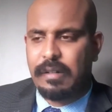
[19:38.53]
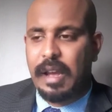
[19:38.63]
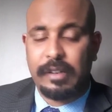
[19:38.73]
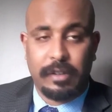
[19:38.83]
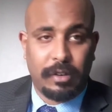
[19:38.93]

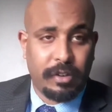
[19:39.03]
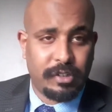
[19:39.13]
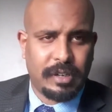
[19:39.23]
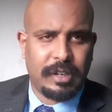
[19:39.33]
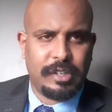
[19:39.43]

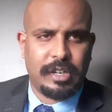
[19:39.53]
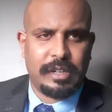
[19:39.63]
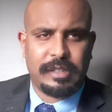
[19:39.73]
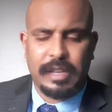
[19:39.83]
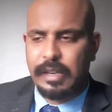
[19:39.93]
ideologically
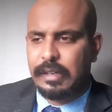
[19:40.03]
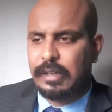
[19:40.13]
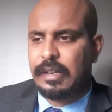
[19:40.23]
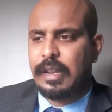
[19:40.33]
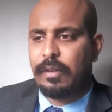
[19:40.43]
genocidal,
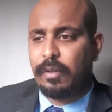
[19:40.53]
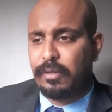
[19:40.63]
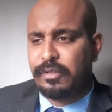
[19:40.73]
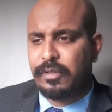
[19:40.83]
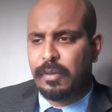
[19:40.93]
and
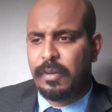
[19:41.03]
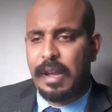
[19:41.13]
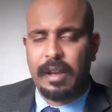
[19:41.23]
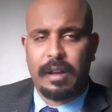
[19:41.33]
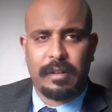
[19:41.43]
also
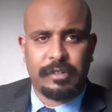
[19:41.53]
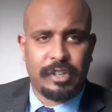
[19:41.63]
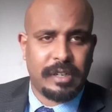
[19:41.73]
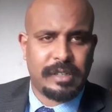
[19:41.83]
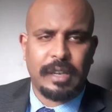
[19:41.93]

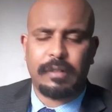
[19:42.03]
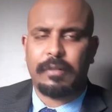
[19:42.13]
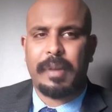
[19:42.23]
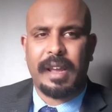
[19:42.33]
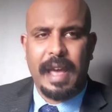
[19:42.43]
genocidal
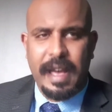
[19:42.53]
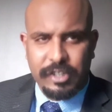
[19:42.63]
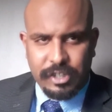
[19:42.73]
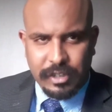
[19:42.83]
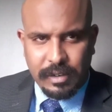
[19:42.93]
by
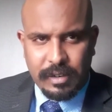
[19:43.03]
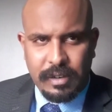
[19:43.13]
action,